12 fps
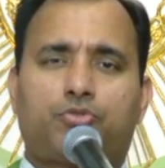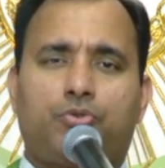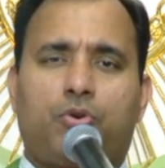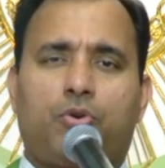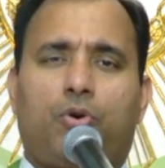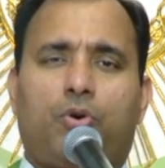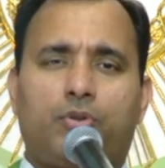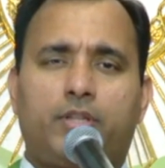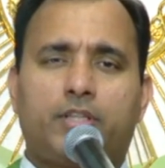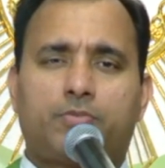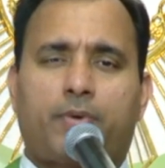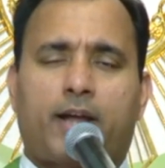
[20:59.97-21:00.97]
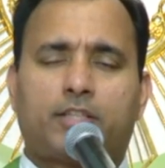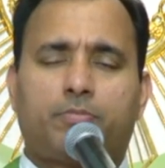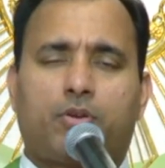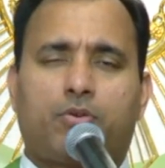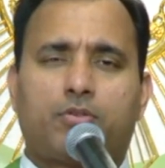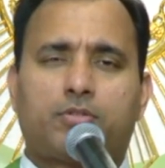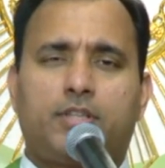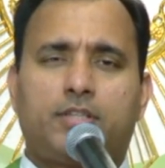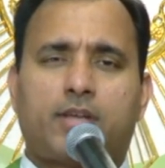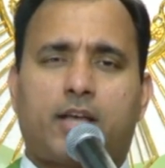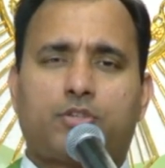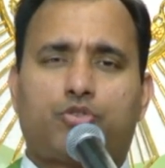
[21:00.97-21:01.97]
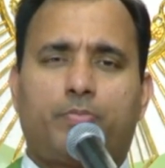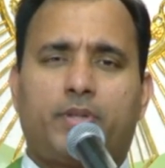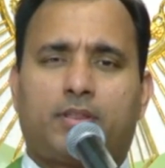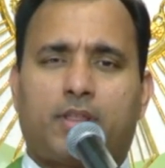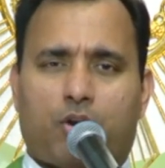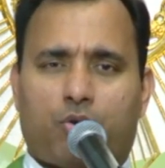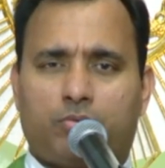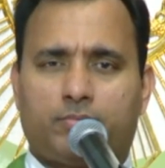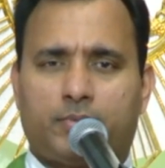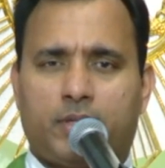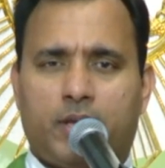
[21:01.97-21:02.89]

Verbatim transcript: to know all these facts because this has to be thorough.